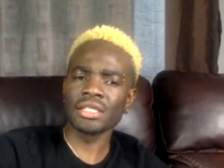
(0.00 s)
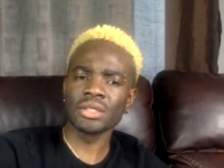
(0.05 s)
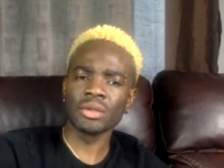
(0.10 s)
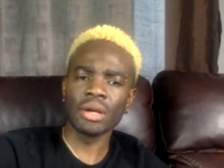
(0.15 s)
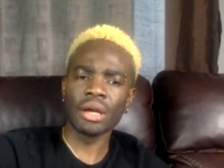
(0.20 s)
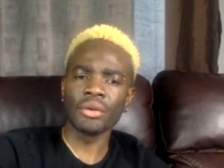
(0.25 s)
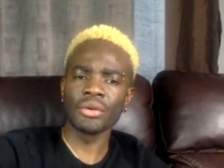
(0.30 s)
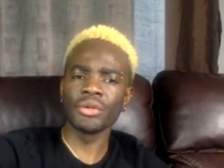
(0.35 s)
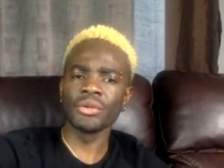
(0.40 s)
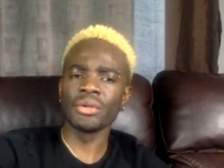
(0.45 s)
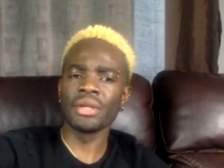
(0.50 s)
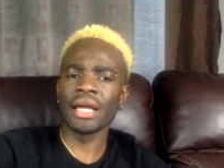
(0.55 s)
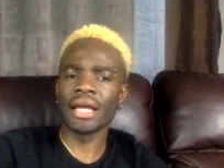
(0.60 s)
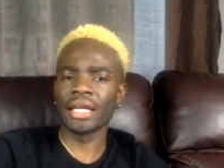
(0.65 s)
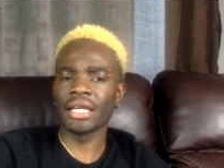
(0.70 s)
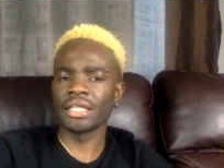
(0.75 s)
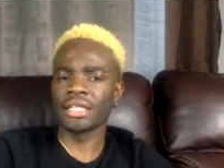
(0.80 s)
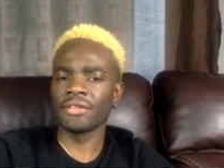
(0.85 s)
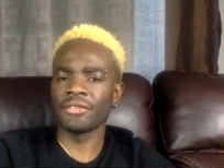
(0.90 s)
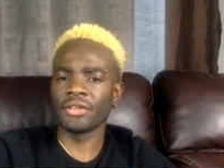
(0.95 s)
So why would you
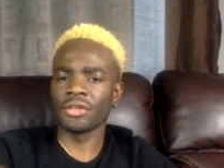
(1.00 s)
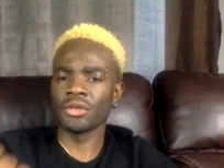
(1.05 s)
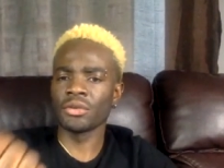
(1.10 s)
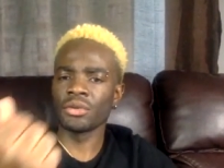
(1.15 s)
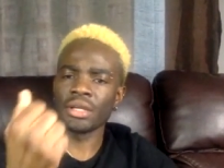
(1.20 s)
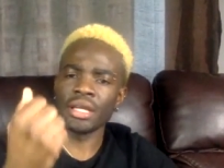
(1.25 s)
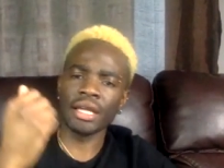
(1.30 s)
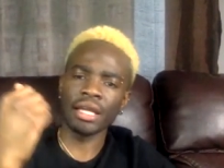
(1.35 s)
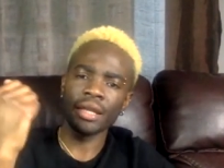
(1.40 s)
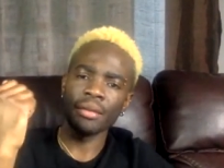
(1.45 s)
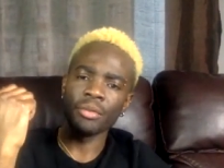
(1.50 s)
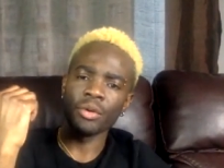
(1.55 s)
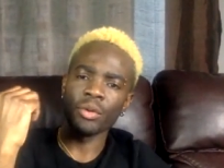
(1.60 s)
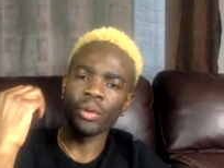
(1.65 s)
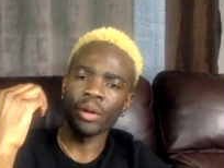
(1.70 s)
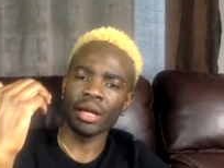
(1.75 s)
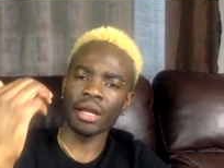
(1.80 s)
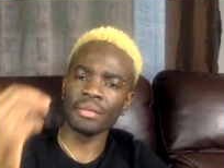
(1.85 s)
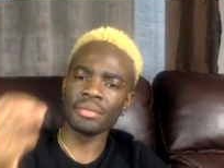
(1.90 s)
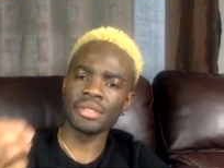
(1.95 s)
like it if you don't like it? But
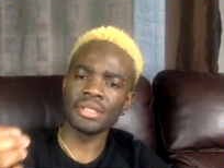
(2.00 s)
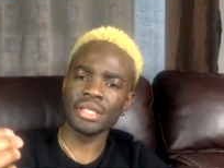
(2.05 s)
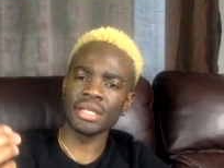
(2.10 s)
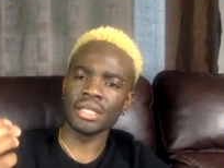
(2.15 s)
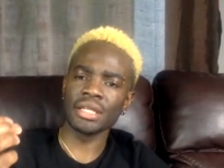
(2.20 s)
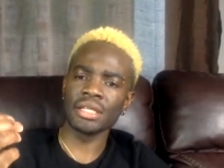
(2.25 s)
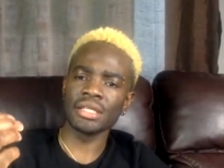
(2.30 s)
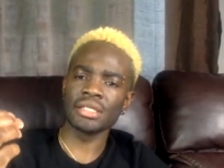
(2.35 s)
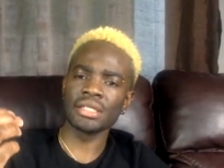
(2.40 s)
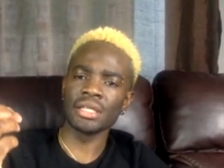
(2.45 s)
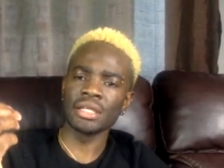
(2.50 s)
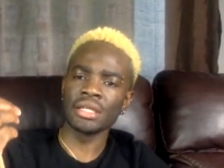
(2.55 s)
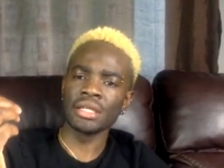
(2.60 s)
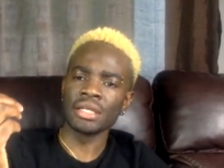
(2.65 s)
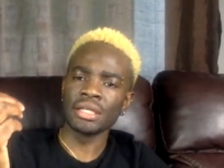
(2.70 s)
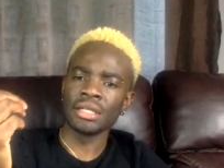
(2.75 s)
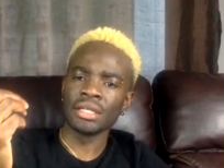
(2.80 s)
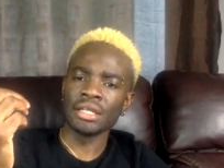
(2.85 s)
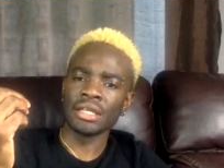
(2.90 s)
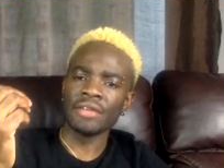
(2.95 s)
what I'm saying is
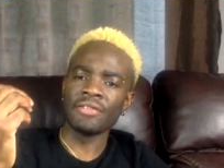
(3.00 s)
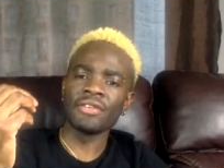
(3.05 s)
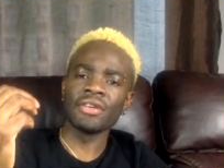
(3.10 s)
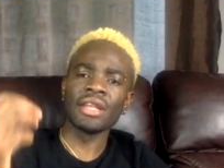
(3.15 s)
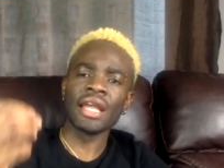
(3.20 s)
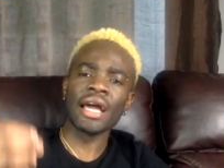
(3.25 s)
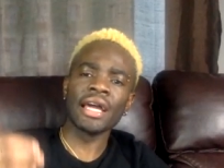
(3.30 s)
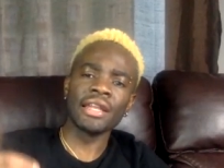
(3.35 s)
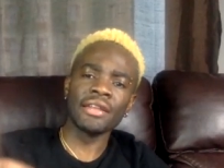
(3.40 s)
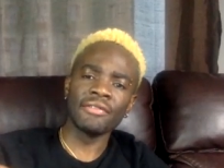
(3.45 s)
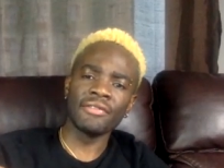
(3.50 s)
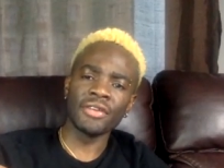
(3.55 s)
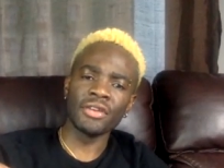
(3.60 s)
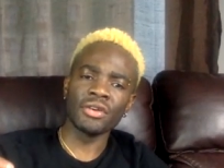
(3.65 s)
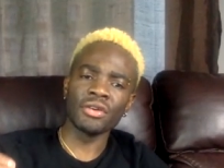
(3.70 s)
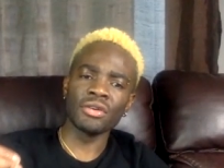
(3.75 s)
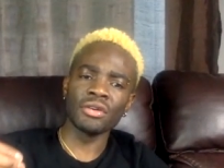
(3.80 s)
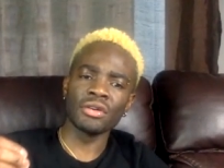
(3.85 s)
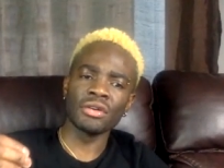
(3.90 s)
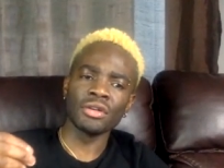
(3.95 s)
if you like the
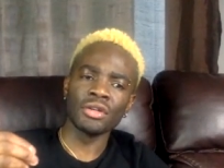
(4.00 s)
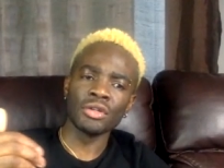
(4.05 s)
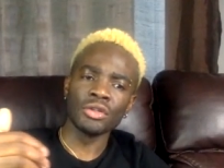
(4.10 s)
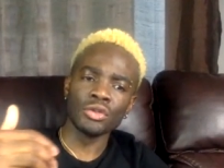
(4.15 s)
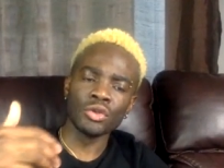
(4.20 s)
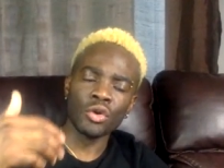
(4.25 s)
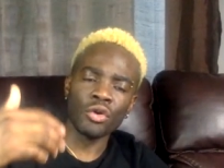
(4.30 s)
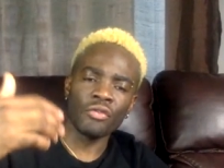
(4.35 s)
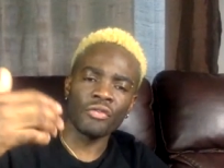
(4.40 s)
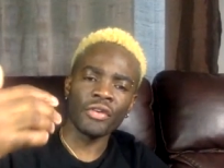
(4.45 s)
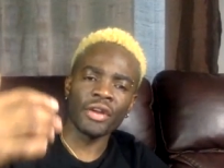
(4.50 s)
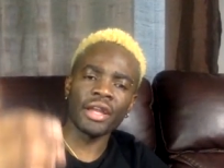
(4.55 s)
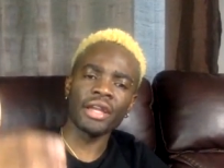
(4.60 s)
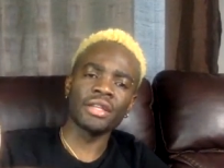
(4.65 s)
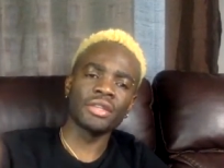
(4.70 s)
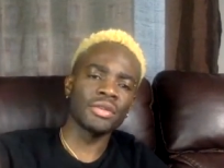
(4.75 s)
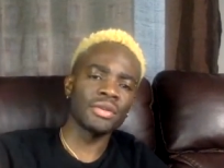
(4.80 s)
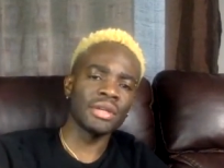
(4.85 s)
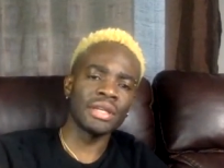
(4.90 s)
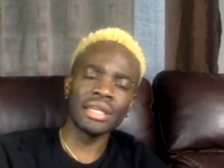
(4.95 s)
video, don't forget
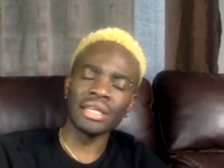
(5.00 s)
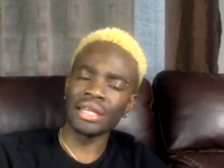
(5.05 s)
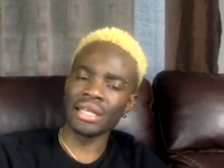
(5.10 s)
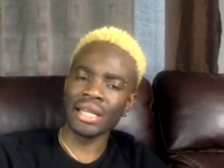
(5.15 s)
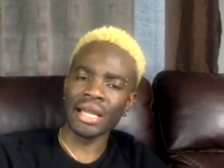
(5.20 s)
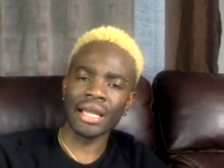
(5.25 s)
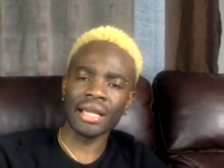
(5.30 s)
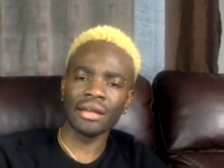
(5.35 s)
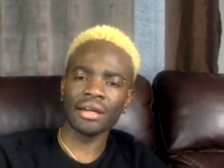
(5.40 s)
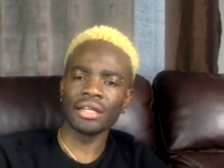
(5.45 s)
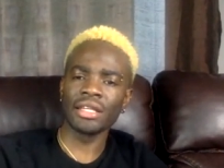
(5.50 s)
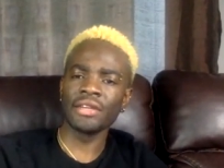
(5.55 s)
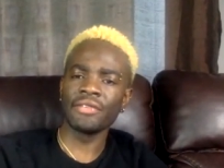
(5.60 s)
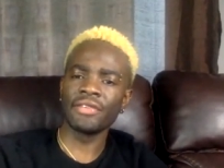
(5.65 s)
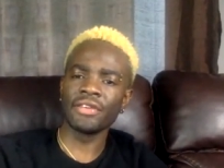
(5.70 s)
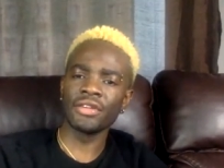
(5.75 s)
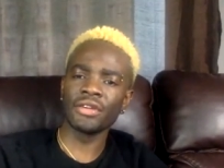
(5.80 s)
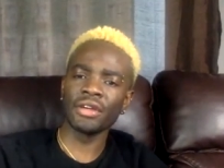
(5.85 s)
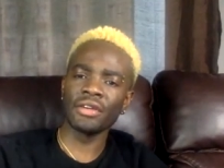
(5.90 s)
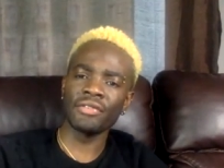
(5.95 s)
to hit like on the
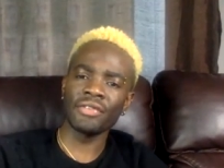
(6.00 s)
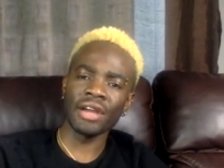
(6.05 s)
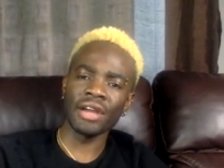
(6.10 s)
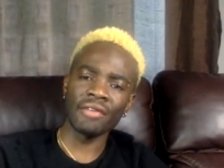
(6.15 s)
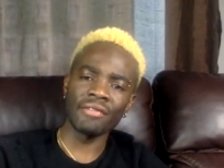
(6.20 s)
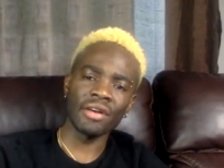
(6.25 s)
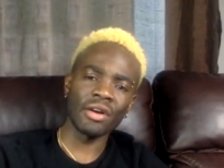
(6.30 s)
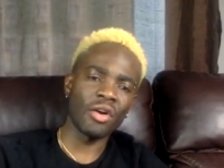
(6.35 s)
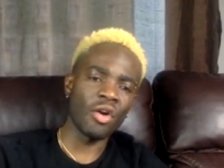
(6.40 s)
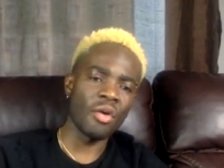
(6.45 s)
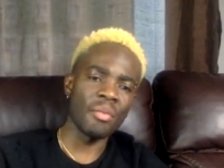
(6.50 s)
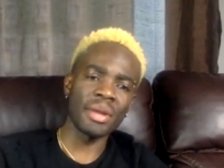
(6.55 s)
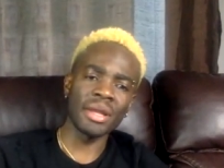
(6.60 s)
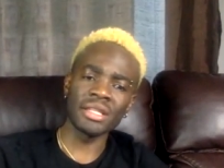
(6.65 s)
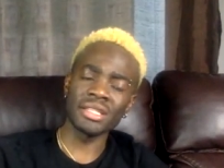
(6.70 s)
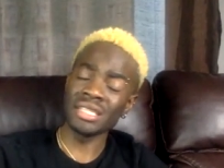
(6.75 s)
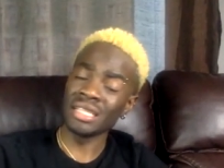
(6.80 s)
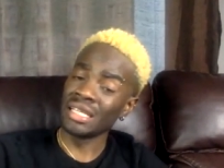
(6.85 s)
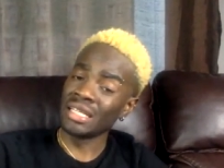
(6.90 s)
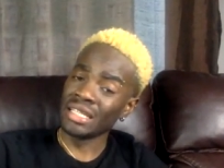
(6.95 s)
video. If you have a
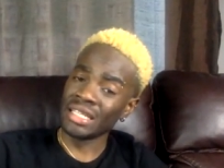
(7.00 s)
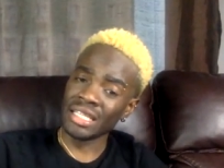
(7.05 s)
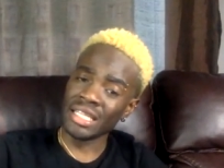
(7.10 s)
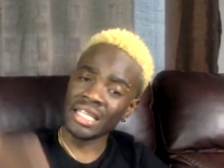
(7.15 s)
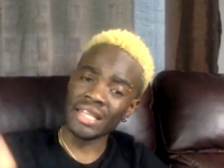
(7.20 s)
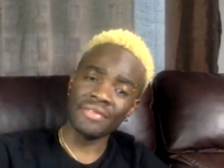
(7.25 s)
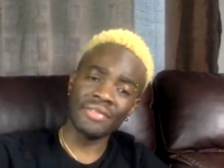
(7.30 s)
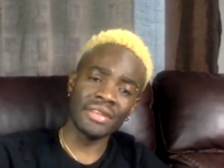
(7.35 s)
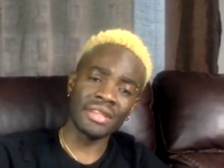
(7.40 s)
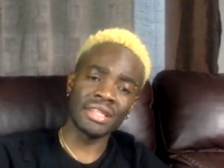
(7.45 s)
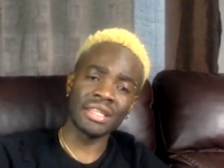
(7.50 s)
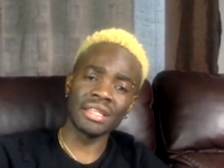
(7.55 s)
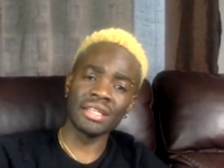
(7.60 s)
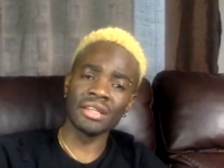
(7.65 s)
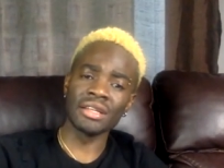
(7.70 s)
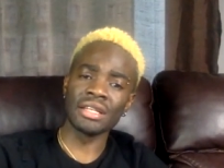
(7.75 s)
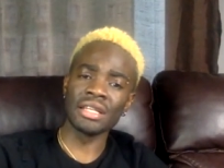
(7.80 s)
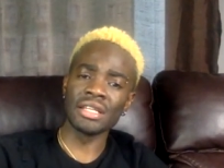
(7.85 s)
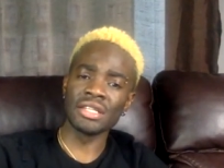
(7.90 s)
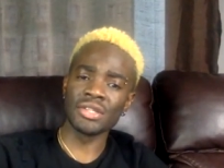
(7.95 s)
comment, leave it in
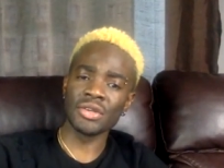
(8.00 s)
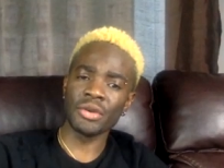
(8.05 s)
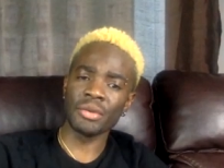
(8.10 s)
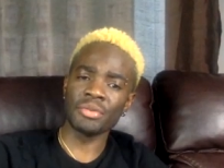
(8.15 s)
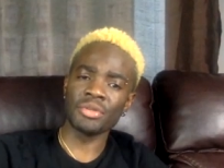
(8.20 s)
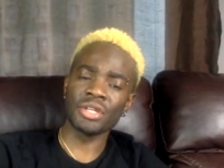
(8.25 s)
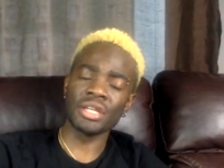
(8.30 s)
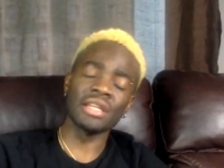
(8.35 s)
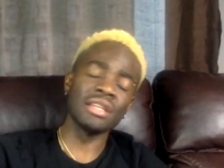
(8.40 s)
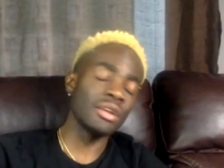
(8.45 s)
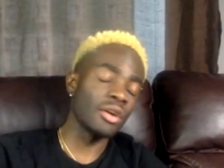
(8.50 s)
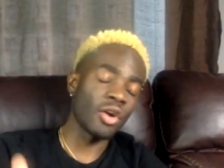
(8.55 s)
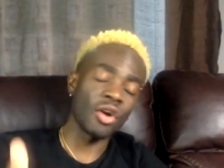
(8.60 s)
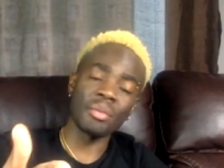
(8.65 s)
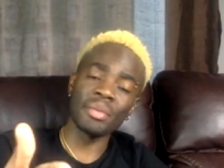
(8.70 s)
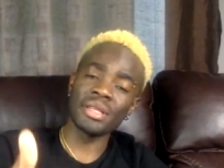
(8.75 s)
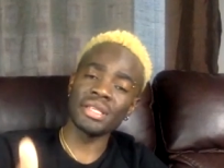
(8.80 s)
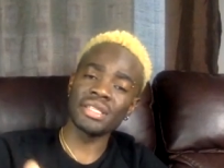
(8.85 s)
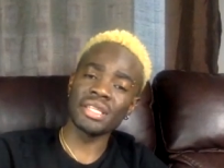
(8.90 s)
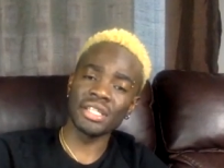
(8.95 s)
the description in the
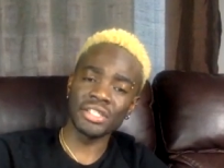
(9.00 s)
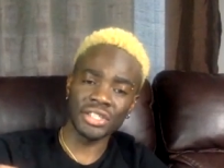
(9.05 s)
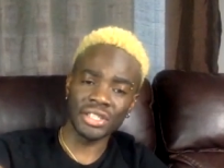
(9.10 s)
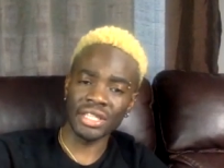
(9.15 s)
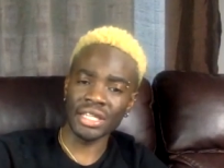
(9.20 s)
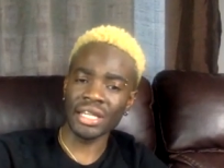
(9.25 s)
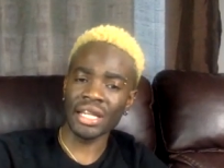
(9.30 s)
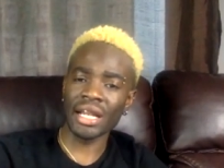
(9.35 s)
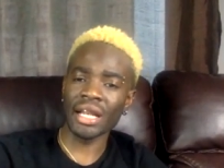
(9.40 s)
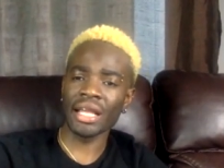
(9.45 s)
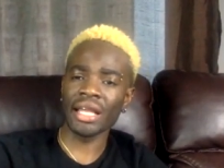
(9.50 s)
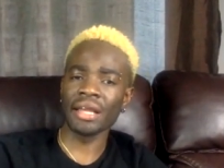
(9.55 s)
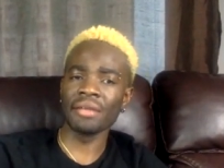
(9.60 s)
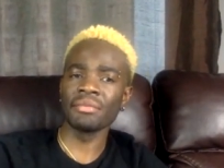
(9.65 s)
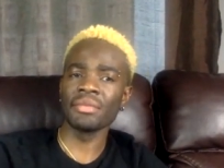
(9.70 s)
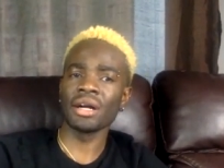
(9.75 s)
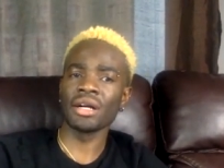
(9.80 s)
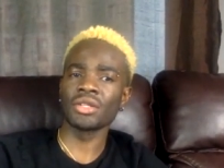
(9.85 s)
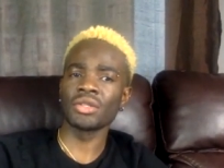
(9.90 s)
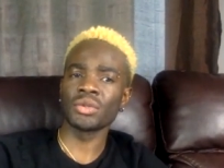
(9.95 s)
comment section and I'll
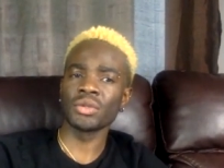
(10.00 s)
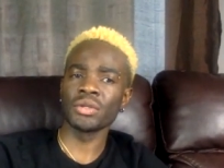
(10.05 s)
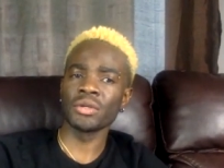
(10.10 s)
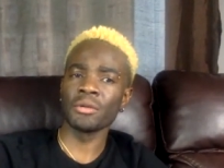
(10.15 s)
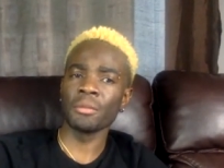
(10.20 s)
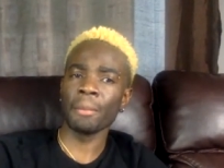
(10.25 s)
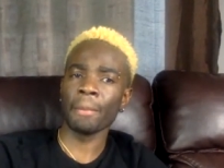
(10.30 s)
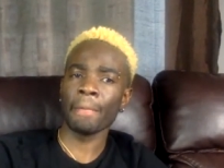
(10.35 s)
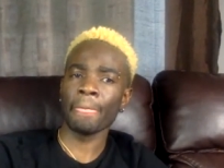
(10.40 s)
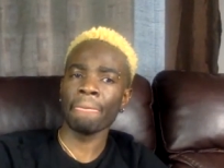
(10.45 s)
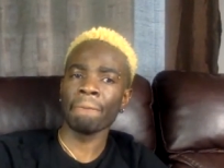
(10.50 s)
get back to you.